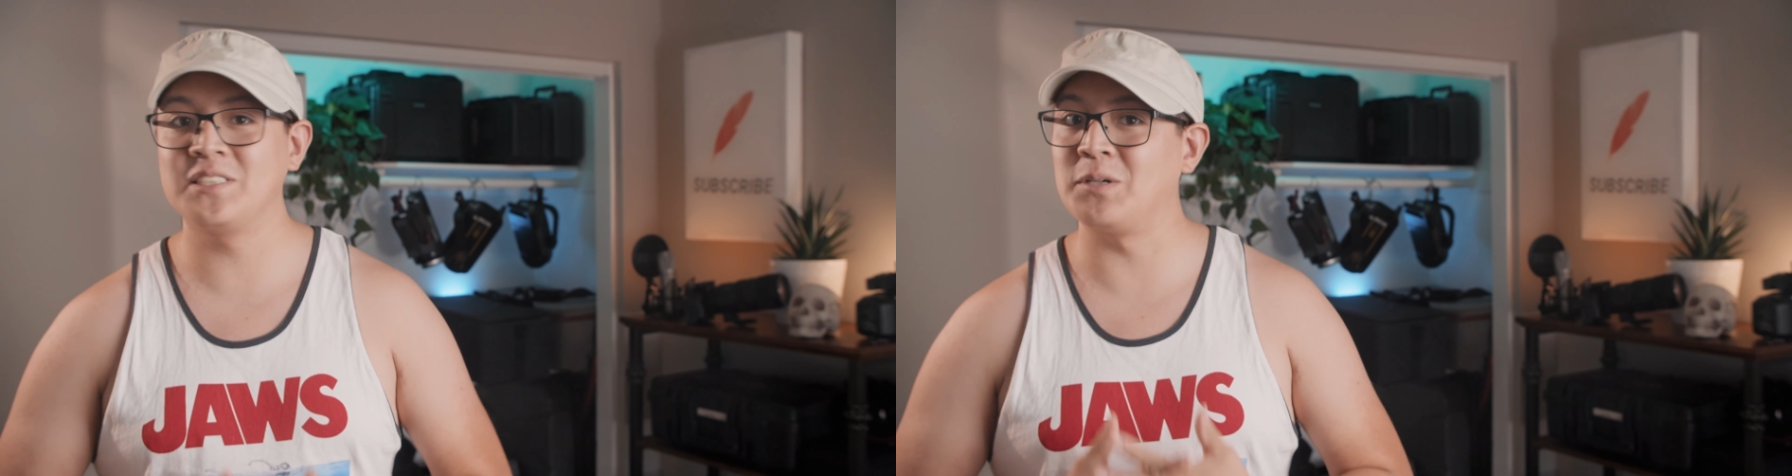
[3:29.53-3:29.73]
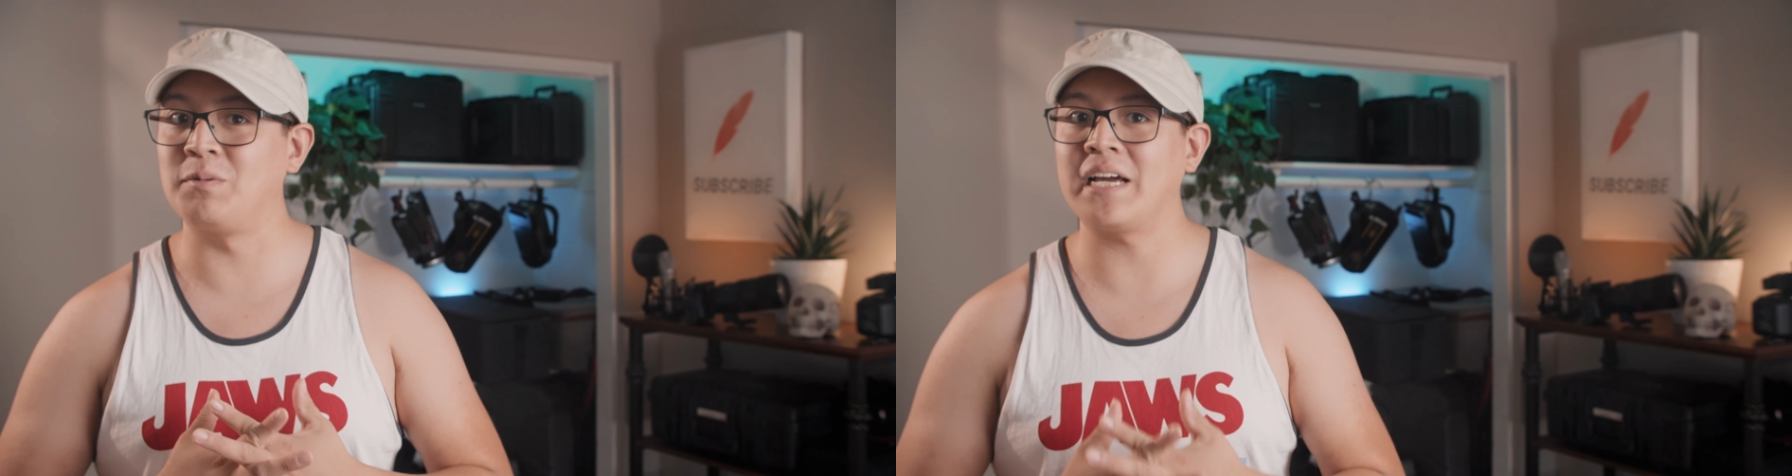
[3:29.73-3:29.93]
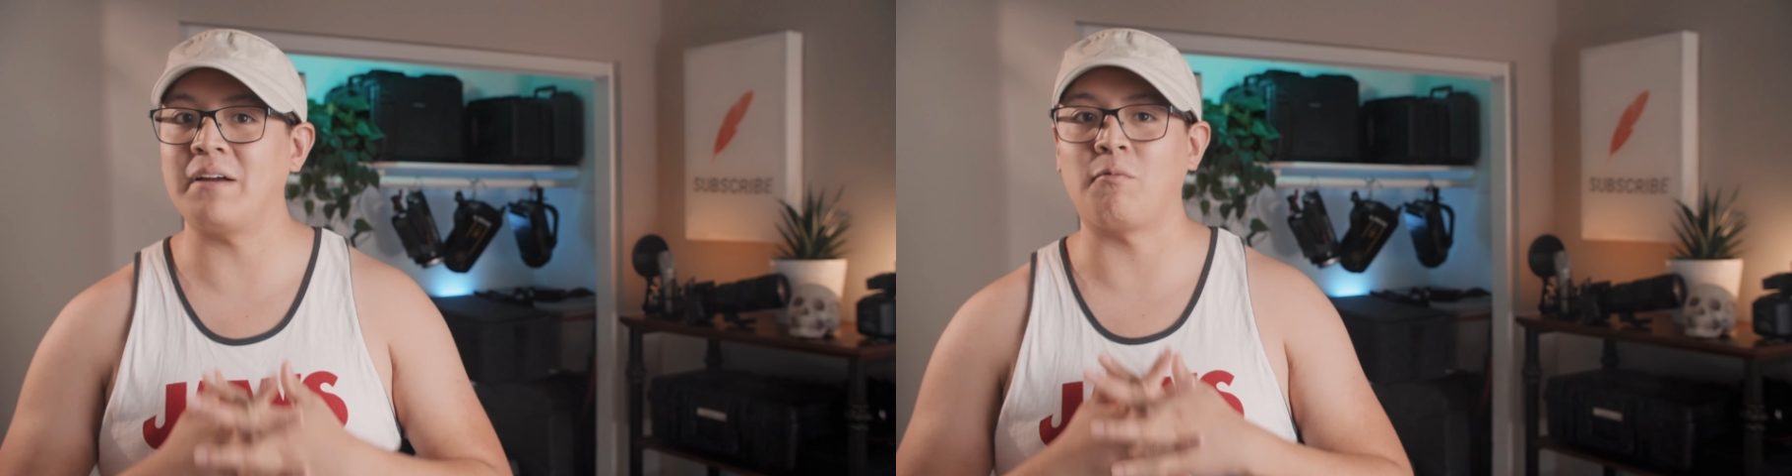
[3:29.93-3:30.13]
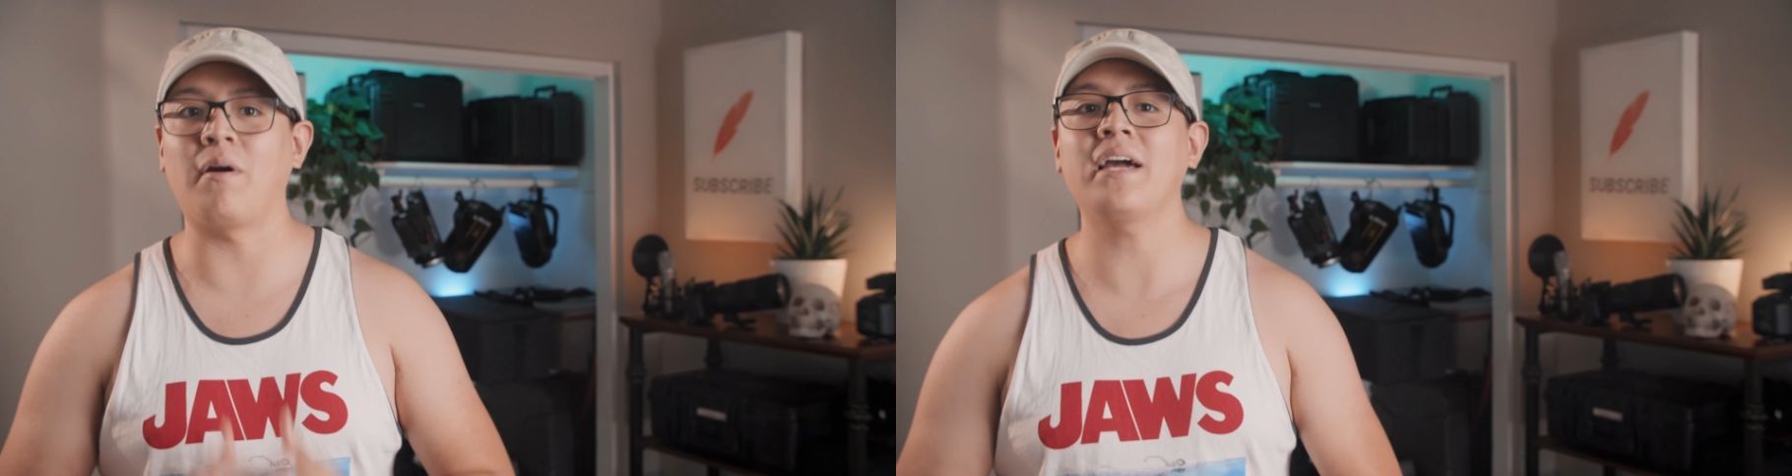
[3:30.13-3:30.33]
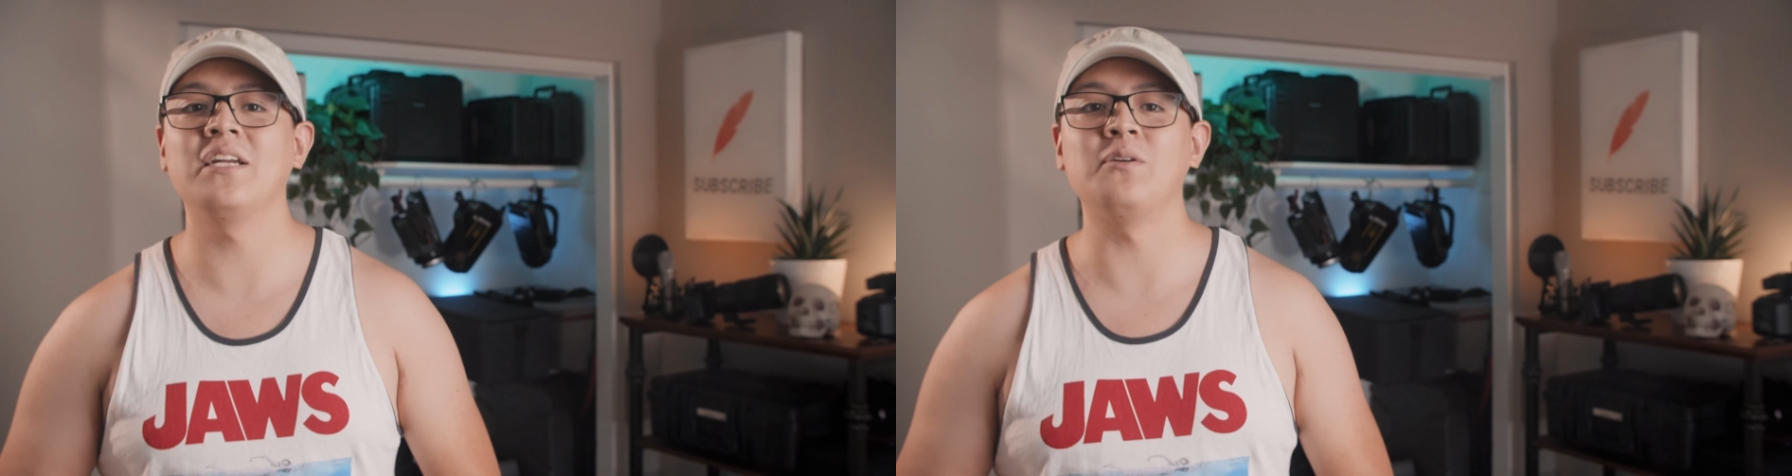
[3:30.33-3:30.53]
so we'll get
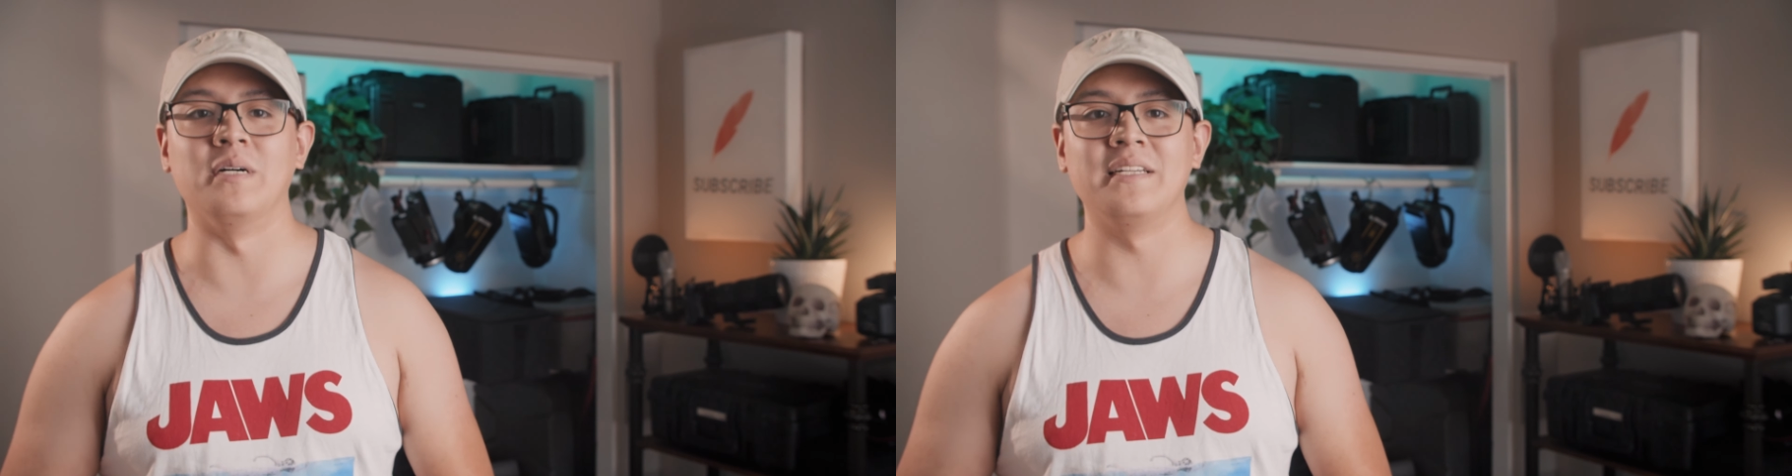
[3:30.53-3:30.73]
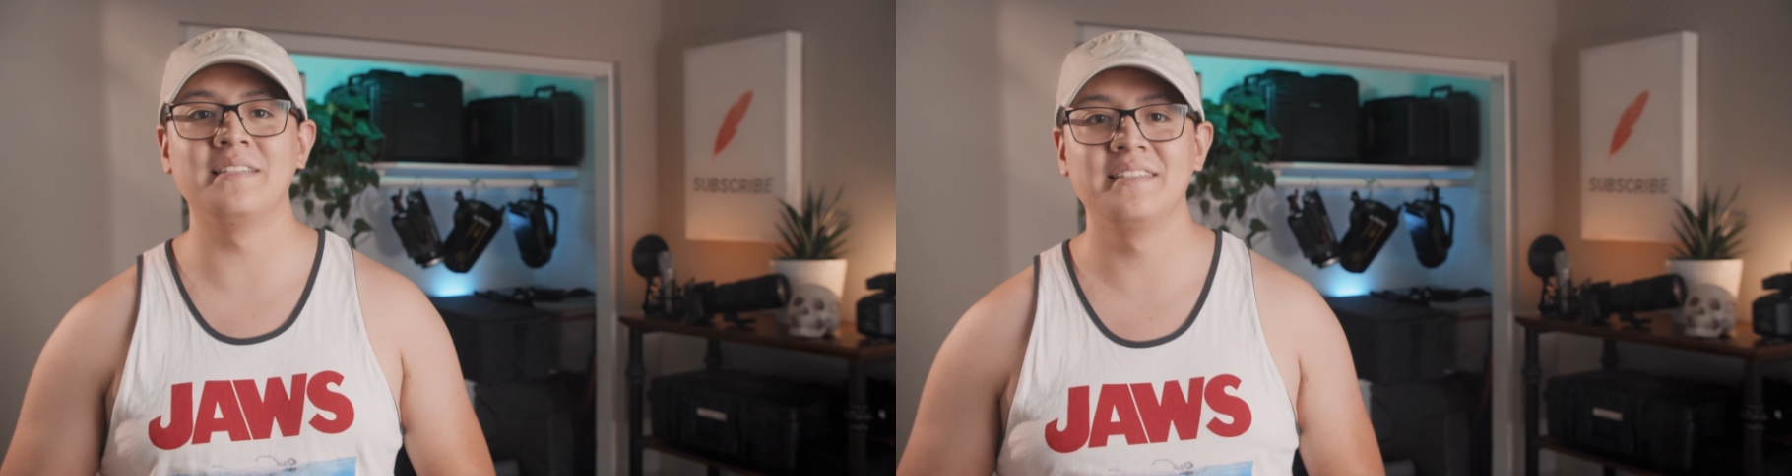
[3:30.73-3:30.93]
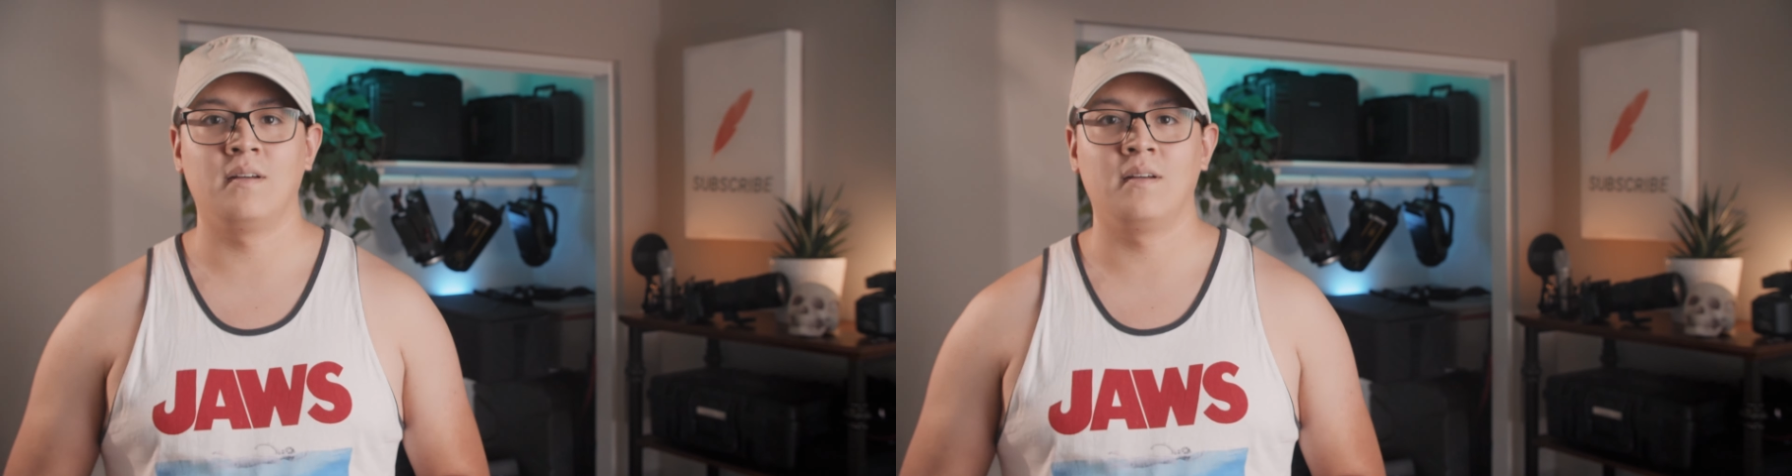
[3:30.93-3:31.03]
right into it.